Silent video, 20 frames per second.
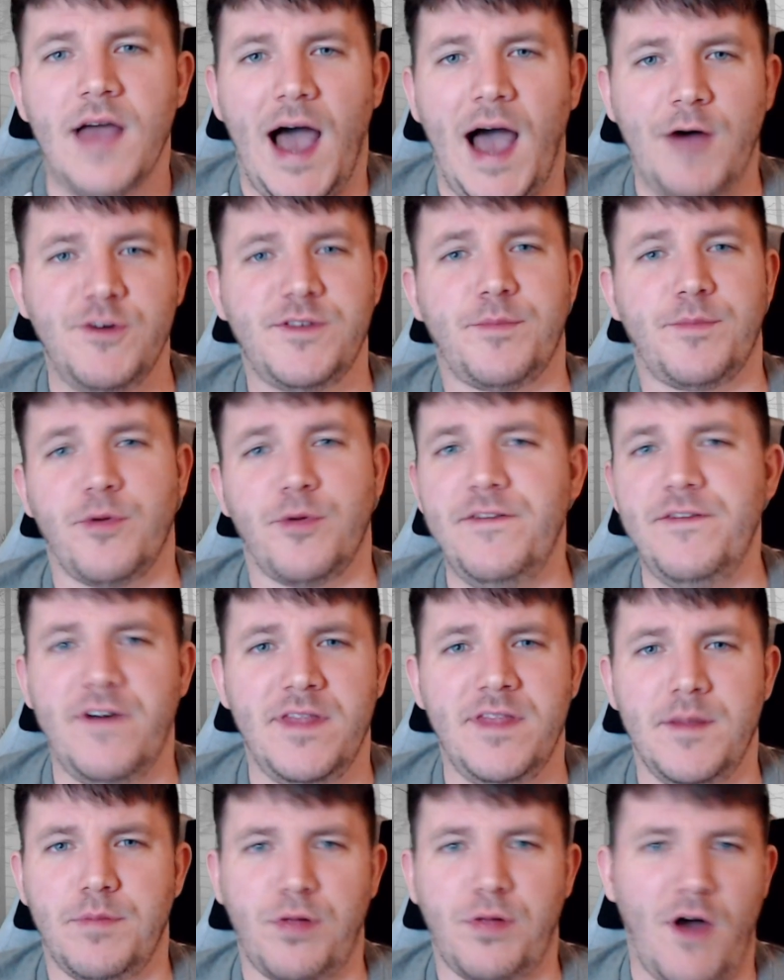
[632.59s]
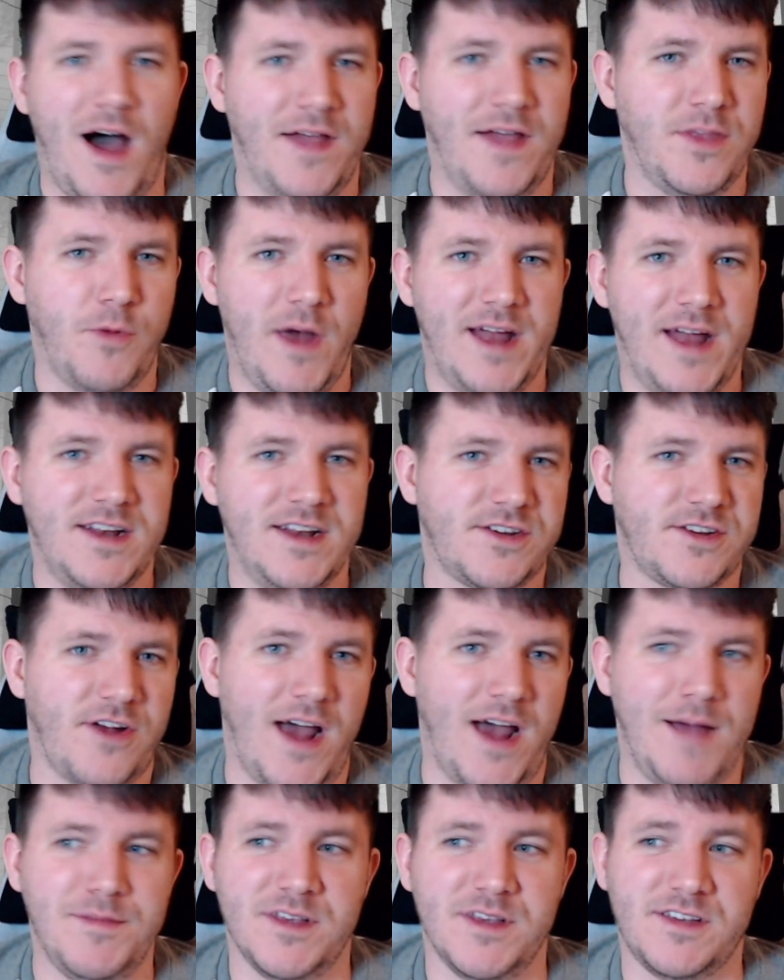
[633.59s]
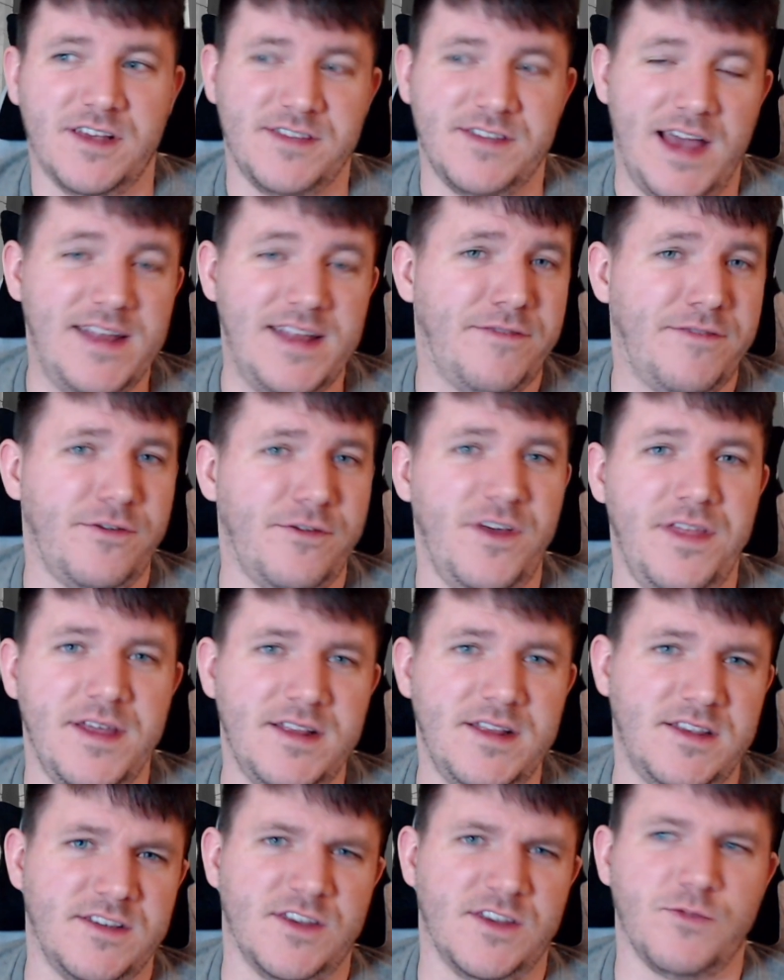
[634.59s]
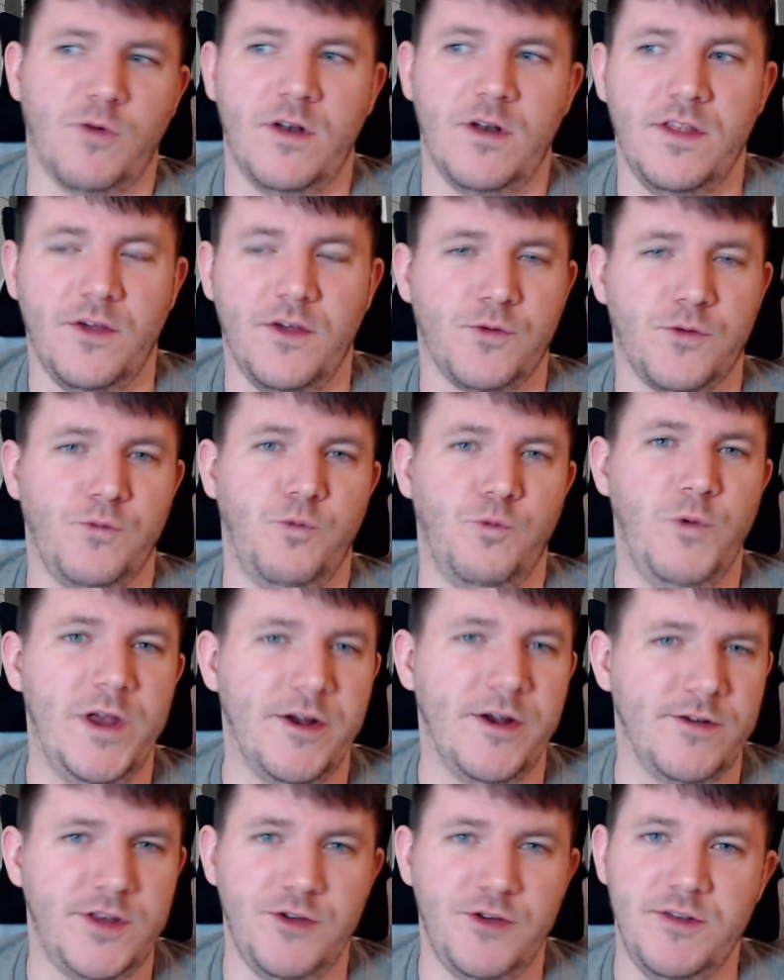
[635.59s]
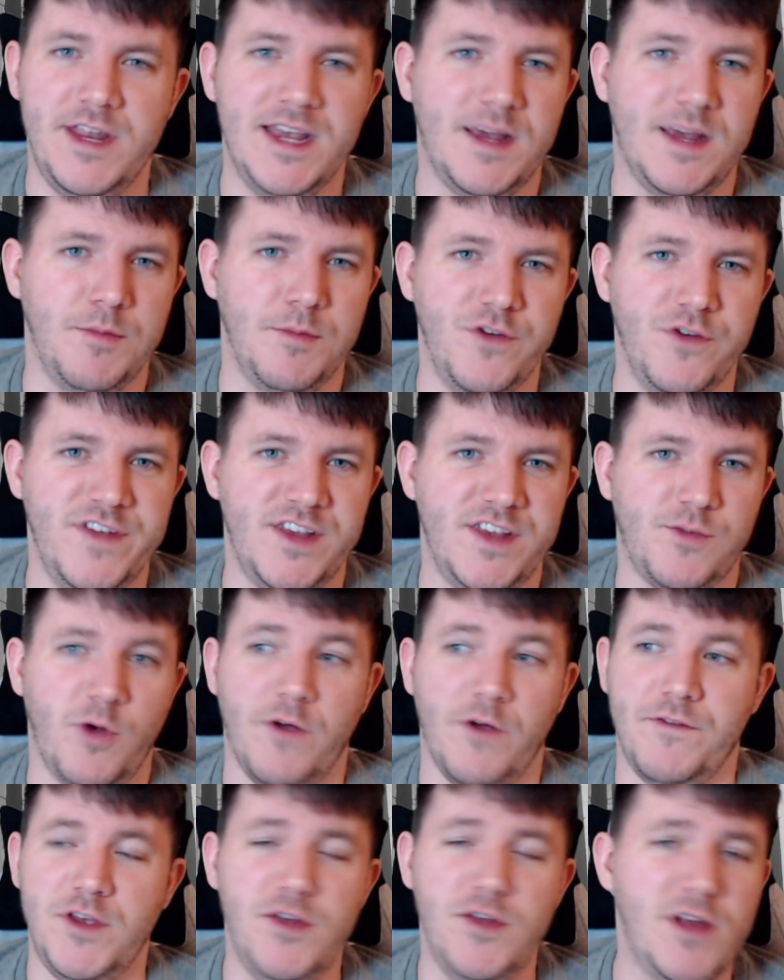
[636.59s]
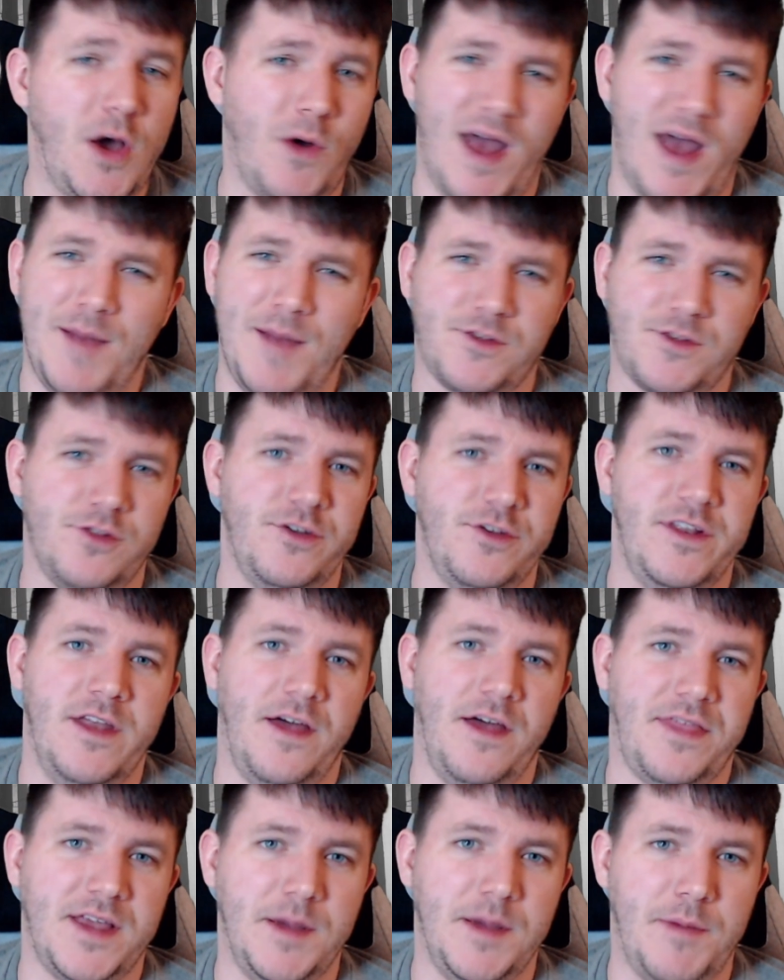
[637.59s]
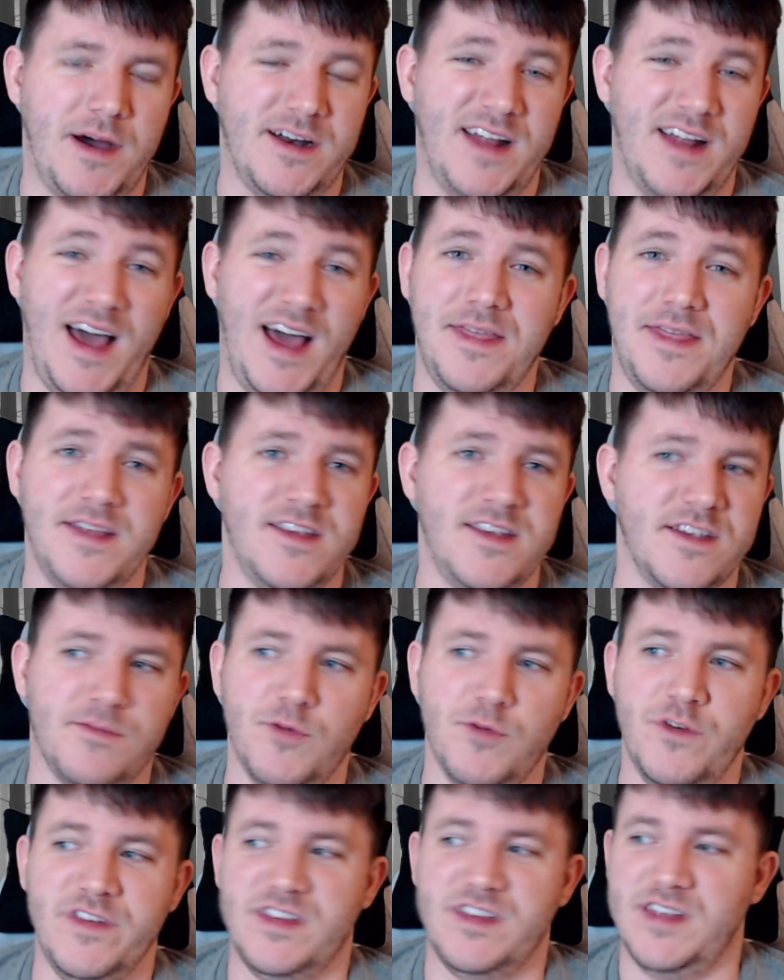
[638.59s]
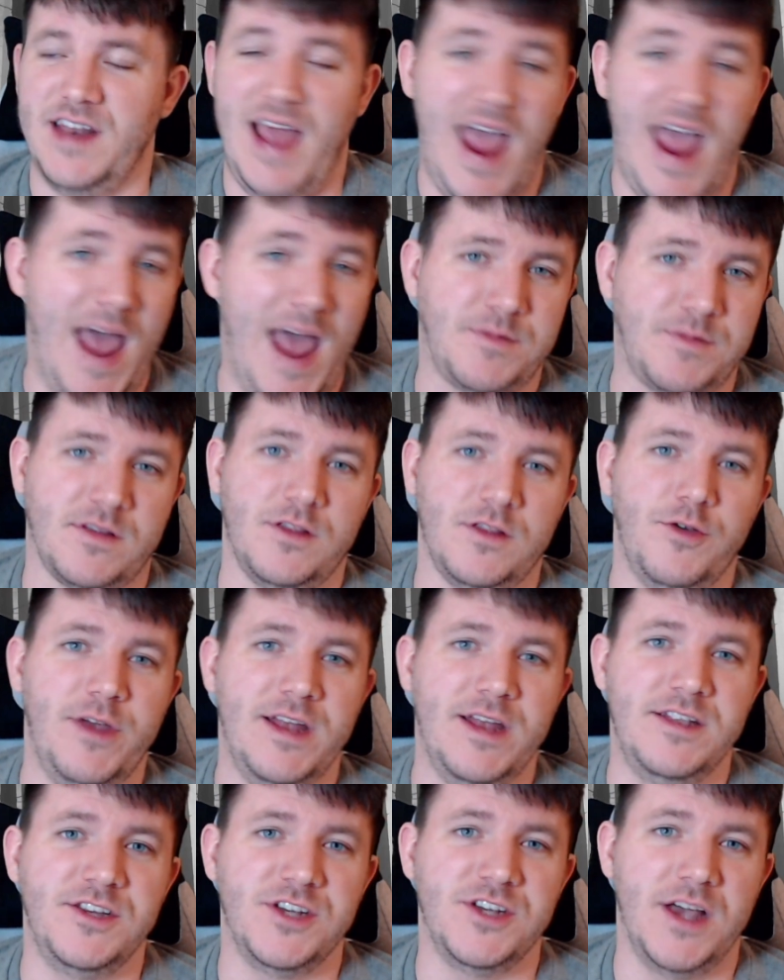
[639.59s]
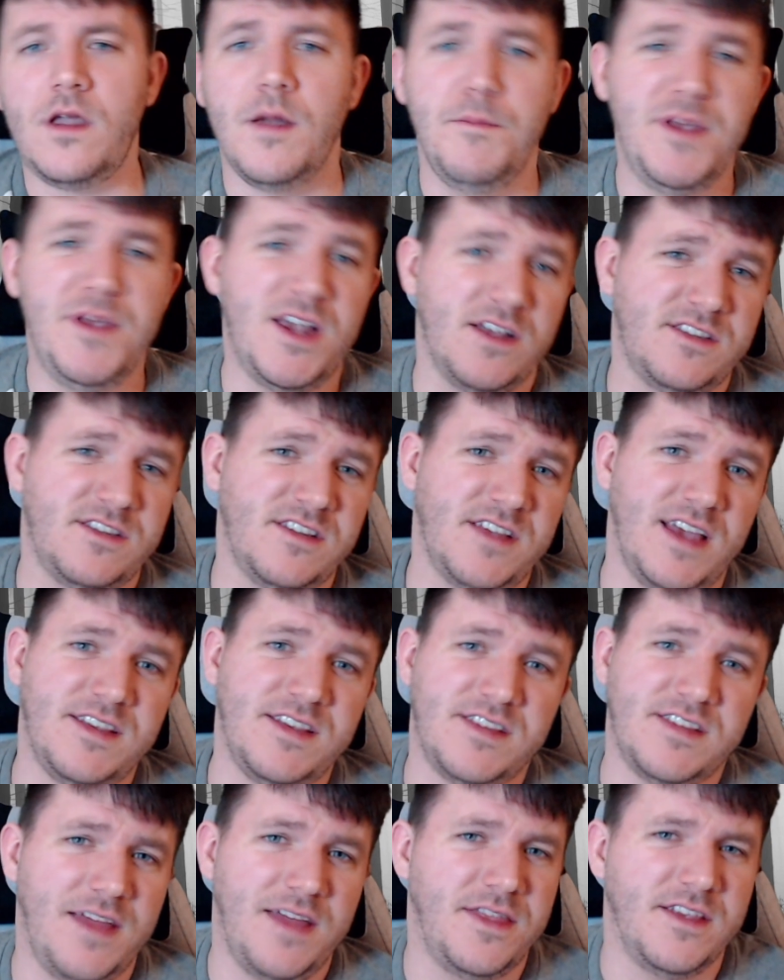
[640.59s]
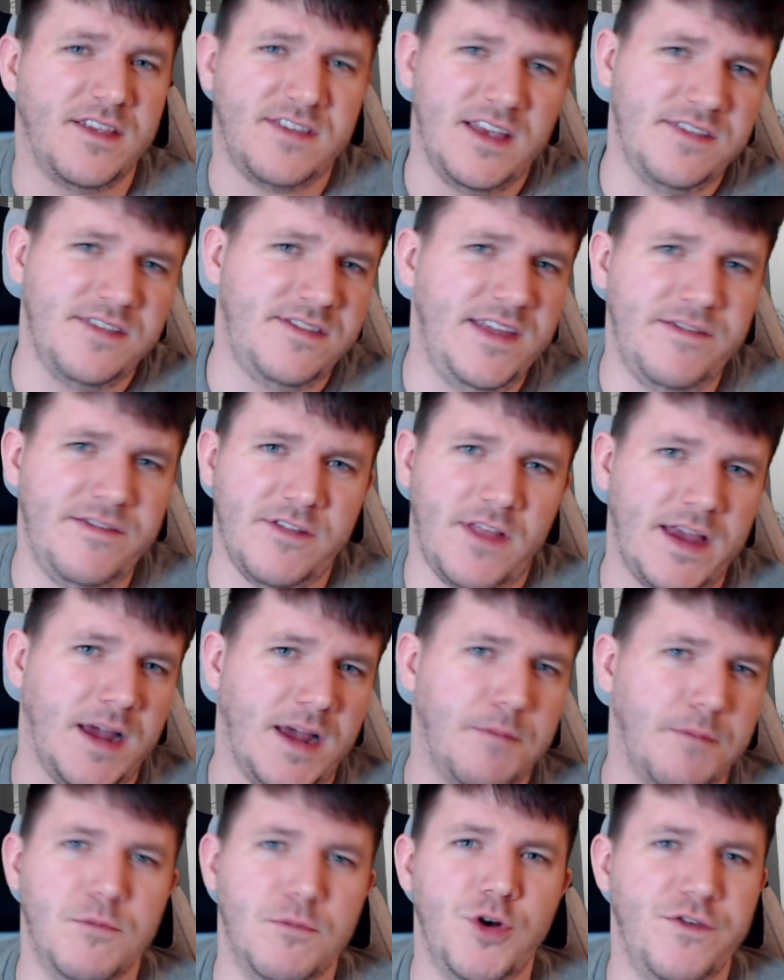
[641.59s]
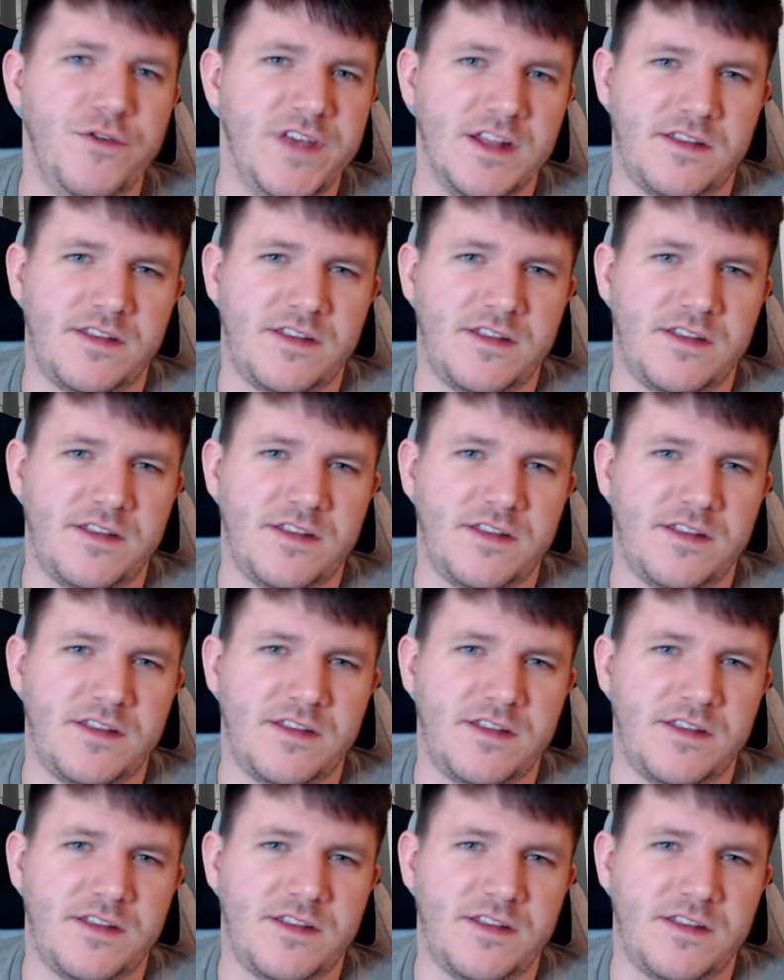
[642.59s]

I was brief on the plot and the way I described this because I definitely think this is one of those weird, unique movies where if you know absolutely nothing about it, I think this movie is an absolute hidden gem. Because as I said, this isn't even like a movie.